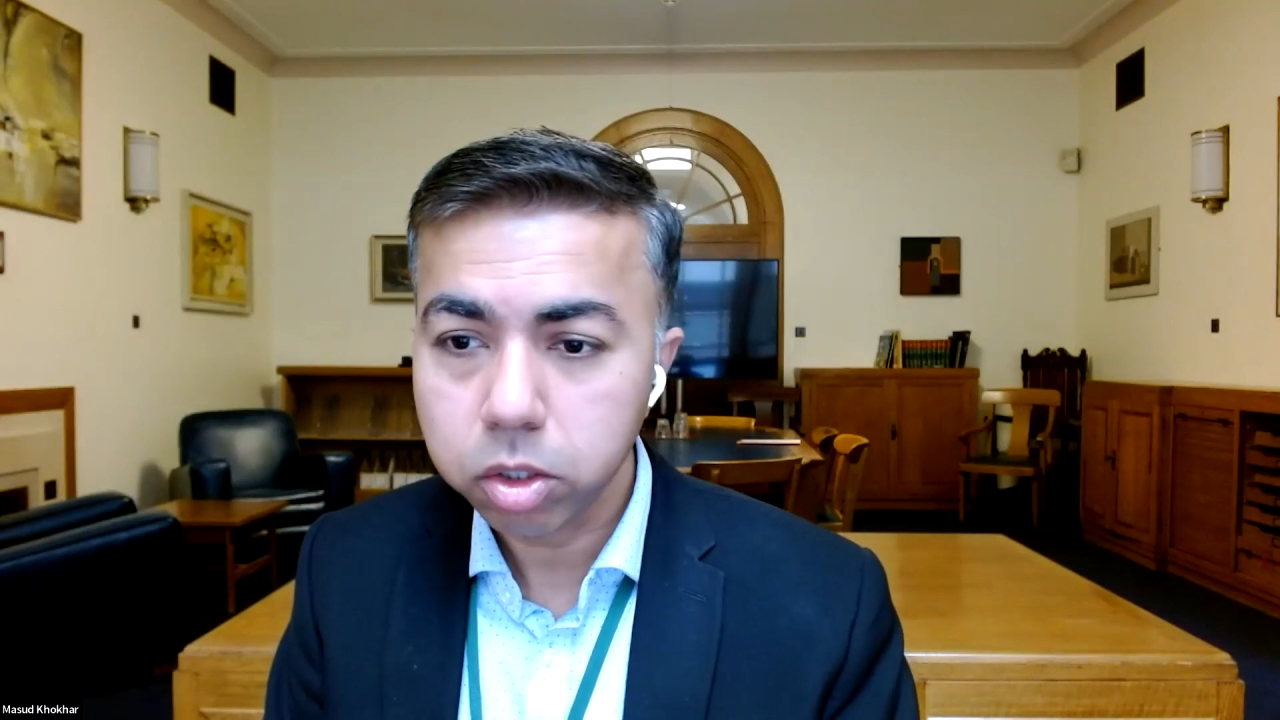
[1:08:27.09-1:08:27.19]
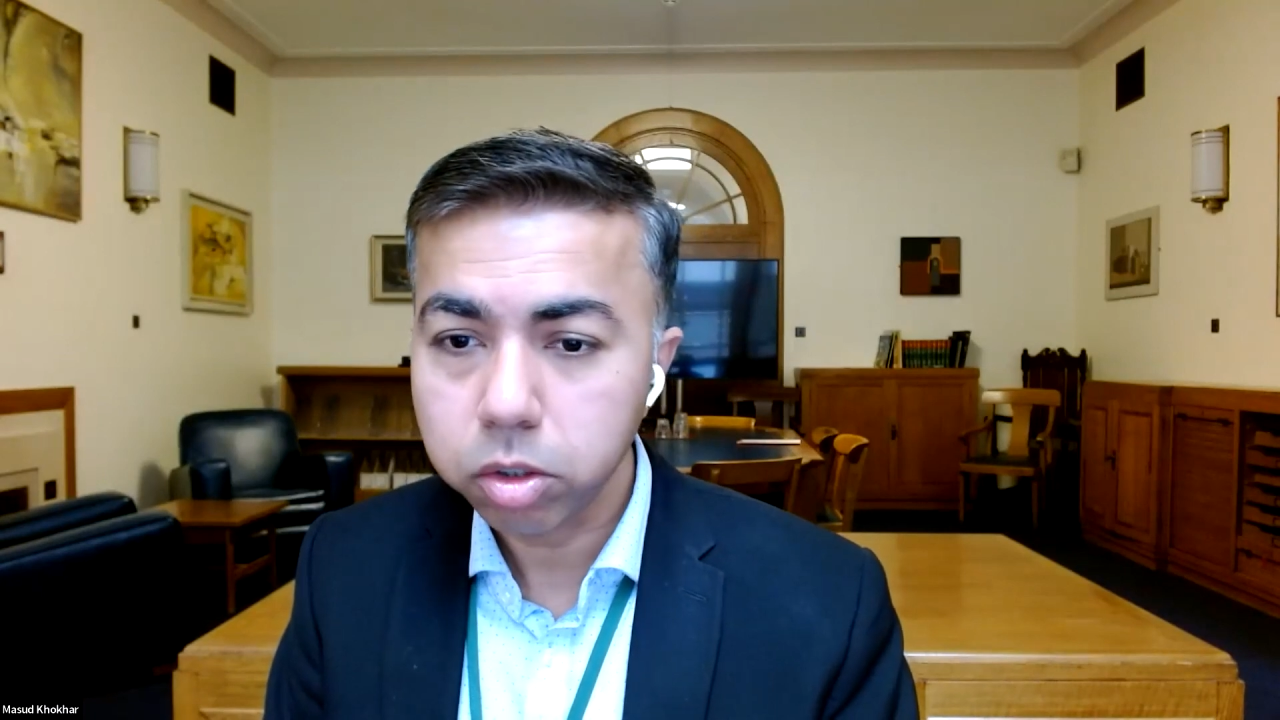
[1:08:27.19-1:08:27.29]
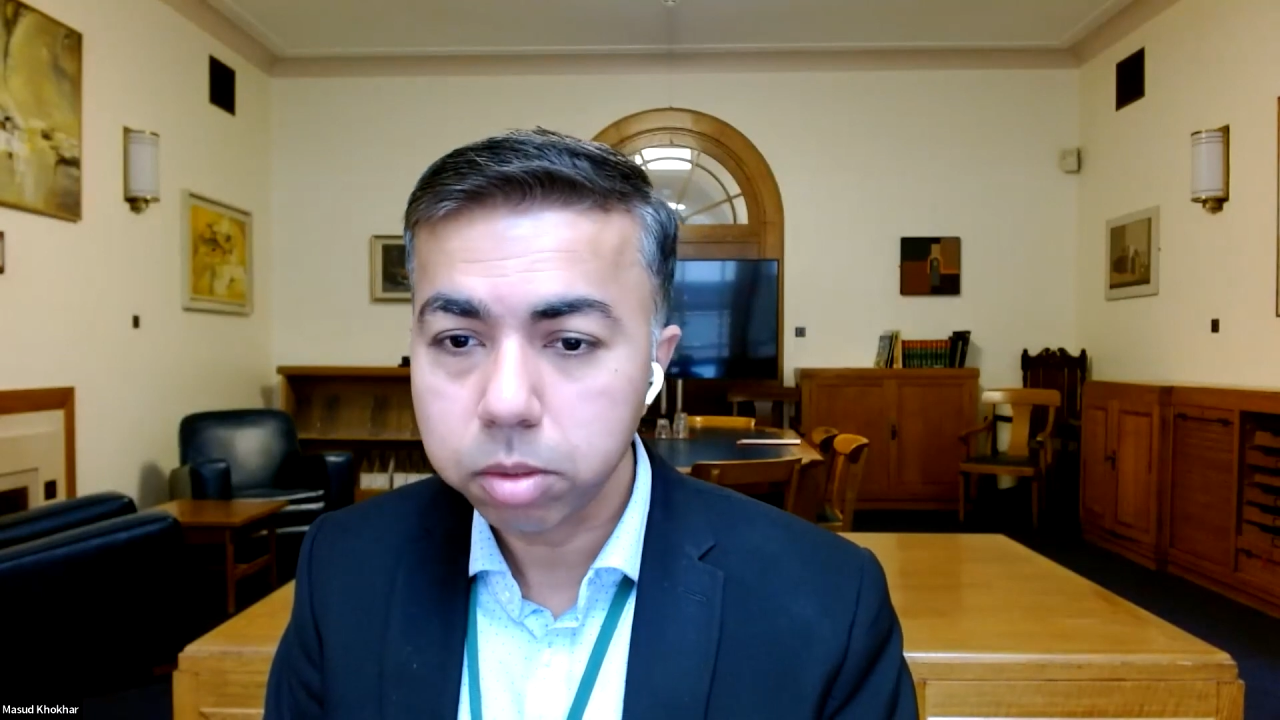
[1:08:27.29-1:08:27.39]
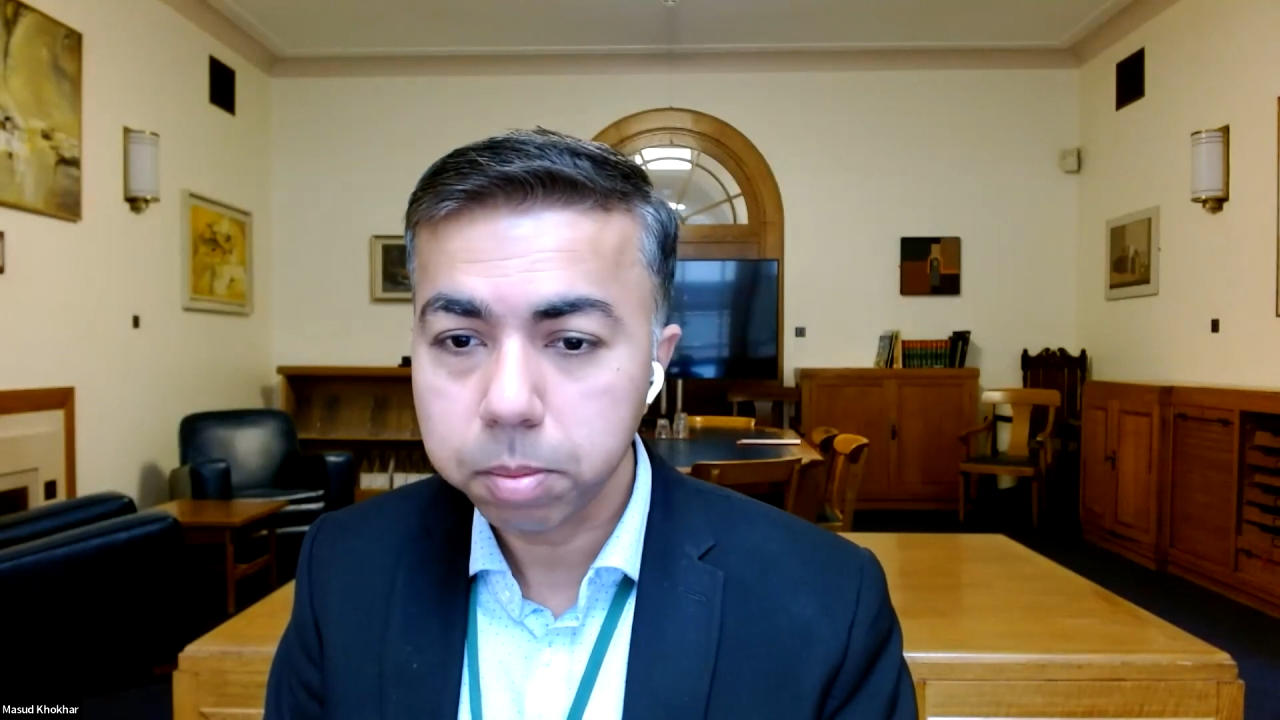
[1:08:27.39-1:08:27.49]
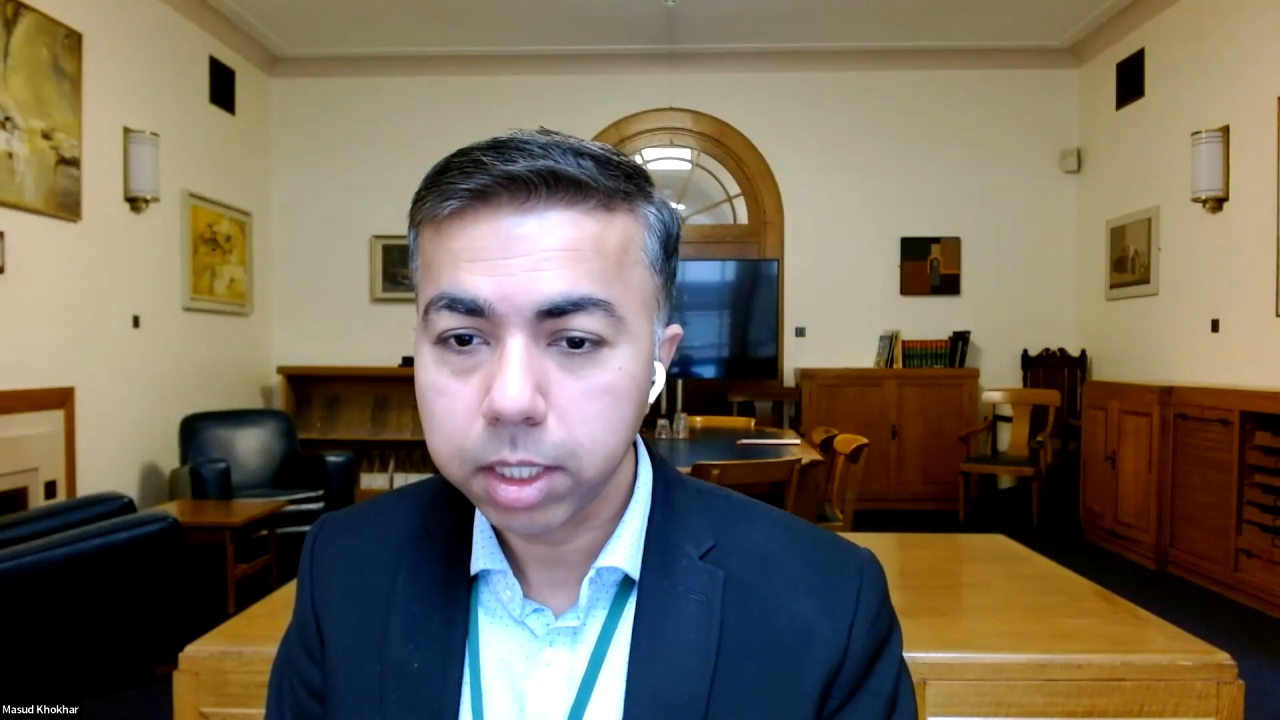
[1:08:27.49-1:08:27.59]

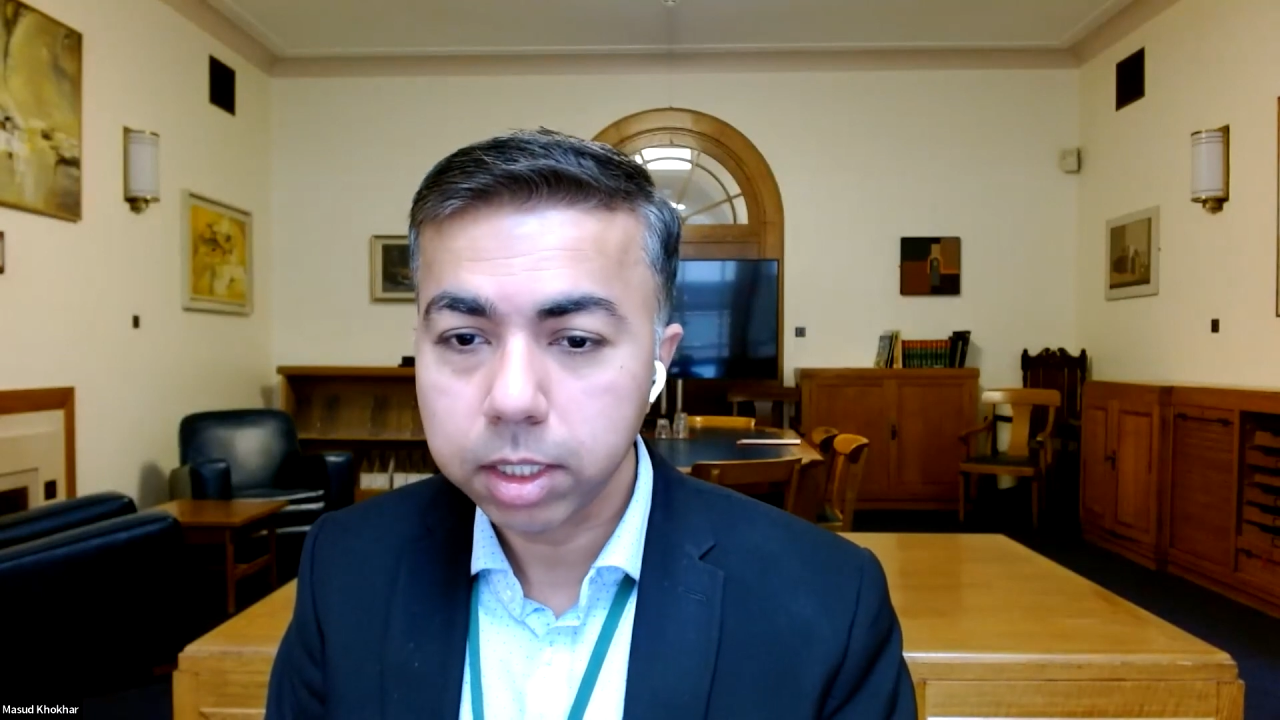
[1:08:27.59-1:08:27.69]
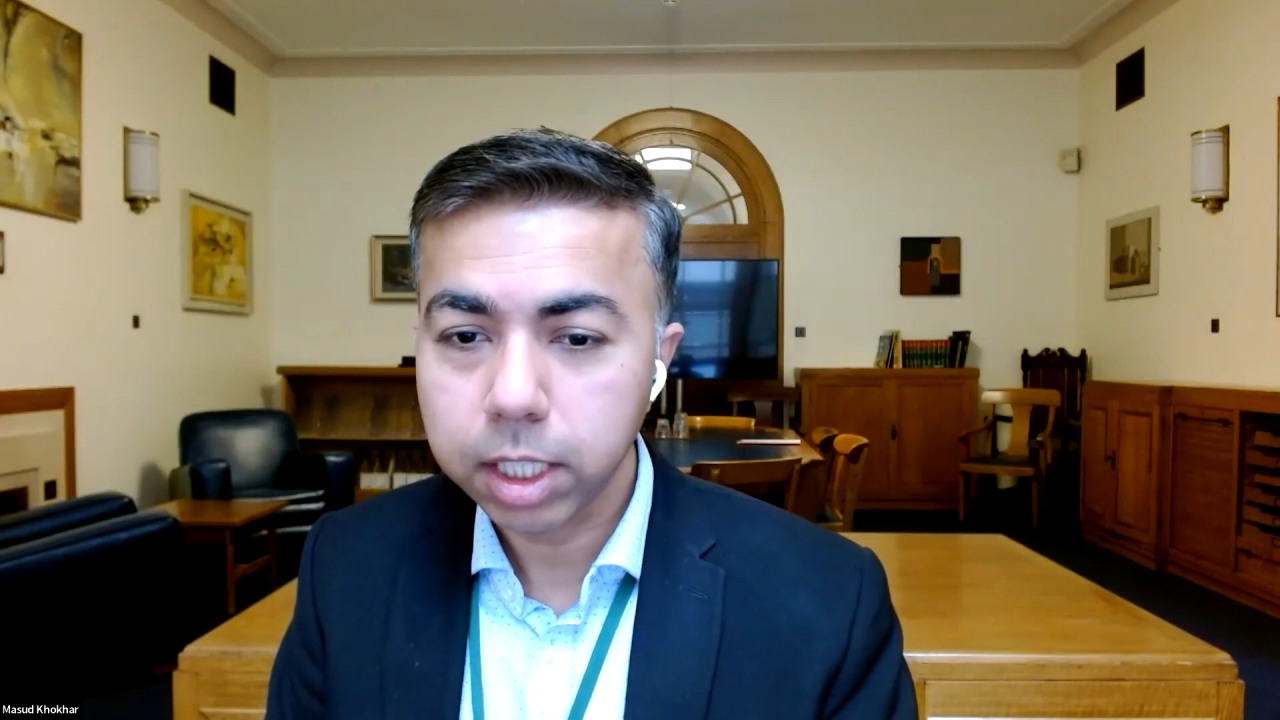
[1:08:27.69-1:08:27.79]
do speak.